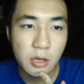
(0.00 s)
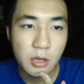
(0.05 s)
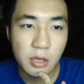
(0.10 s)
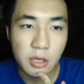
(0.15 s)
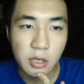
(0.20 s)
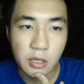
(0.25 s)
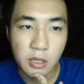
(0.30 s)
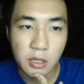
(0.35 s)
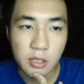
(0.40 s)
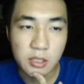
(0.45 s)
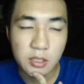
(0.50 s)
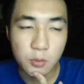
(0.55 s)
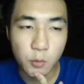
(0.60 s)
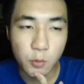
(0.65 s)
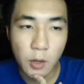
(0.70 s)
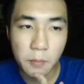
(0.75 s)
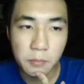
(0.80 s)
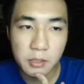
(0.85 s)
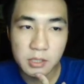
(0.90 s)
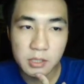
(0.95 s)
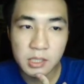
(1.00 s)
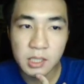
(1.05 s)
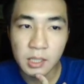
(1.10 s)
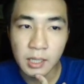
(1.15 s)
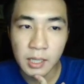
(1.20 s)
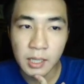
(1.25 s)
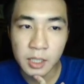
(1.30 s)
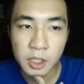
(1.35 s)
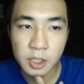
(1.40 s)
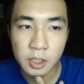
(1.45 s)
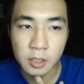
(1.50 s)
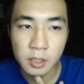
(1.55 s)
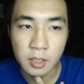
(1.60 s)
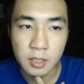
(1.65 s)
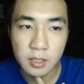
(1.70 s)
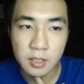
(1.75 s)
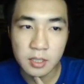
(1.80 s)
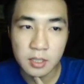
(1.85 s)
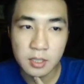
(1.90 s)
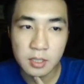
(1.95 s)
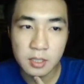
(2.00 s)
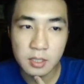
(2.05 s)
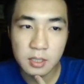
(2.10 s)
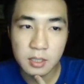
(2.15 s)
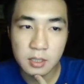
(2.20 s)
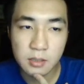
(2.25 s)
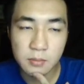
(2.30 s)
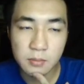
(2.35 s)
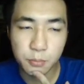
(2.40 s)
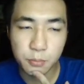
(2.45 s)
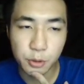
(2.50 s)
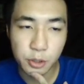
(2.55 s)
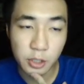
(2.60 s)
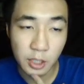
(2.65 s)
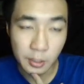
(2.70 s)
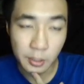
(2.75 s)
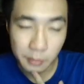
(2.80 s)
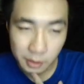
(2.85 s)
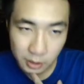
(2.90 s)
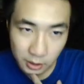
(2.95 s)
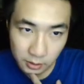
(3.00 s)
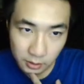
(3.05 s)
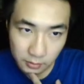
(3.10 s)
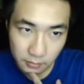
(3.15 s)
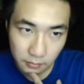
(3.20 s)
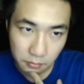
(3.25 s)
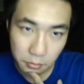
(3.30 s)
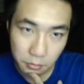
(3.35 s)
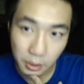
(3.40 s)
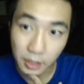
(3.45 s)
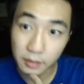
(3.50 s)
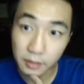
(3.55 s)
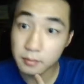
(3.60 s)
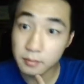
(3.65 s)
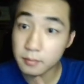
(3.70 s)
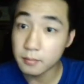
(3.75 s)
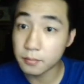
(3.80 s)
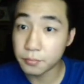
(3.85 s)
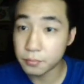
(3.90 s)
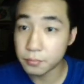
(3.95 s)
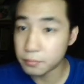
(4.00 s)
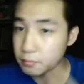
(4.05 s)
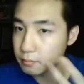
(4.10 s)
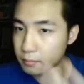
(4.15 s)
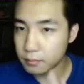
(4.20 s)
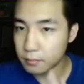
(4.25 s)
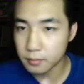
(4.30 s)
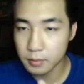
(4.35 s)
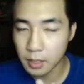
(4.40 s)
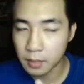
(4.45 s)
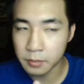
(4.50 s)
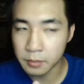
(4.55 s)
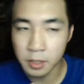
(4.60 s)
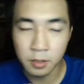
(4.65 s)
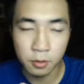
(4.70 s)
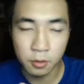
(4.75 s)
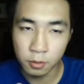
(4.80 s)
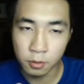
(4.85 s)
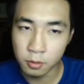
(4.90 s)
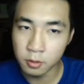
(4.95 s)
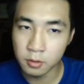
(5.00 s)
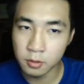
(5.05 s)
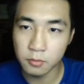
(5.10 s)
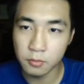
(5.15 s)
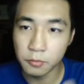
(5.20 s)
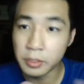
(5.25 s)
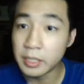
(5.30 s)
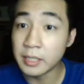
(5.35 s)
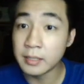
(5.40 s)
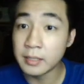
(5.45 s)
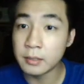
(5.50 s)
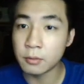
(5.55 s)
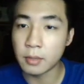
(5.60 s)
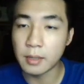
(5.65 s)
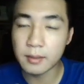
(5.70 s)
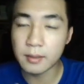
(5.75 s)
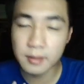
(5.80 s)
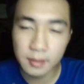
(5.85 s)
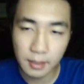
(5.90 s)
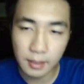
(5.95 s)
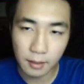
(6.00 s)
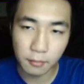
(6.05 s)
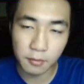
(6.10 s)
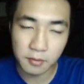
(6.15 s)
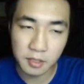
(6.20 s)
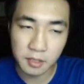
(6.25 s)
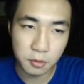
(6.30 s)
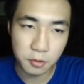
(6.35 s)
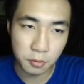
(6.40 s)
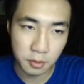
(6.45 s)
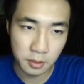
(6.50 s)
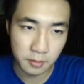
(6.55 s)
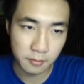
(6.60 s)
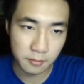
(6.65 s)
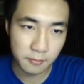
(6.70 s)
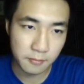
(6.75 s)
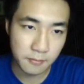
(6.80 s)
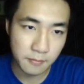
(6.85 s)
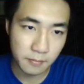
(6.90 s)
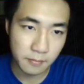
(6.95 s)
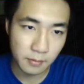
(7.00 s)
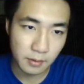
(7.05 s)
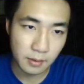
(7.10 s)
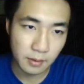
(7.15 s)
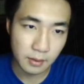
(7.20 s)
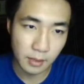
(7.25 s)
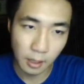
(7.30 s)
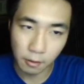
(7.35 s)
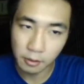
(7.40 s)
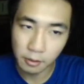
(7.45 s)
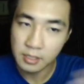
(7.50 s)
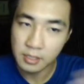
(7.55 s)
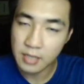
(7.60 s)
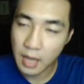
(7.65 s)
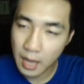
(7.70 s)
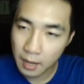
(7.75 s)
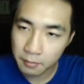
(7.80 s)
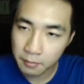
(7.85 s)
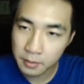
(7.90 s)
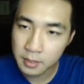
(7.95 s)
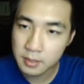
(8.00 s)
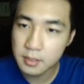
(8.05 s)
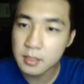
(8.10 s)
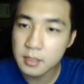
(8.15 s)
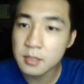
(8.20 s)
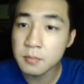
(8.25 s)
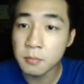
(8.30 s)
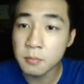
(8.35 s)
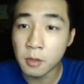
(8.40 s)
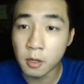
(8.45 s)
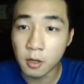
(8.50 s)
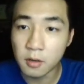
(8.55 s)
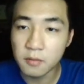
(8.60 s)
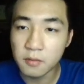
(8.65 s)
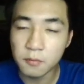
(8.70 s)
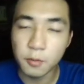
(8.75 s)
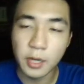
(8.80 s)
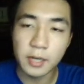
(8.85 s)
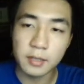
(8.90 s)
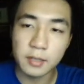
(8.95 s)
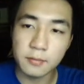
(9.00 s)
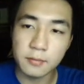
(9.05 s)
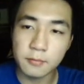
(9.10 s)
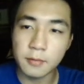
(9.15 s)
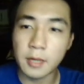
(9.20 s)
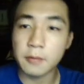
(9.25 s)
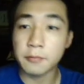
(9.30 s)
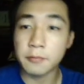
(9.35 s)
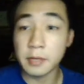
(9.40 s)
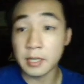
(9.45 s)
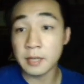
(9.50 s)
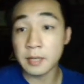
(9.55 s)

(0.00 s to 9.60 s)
his weapon selection is pretty limited, but I mean, you don't really need to attack with this unit. Now his armors is more of what really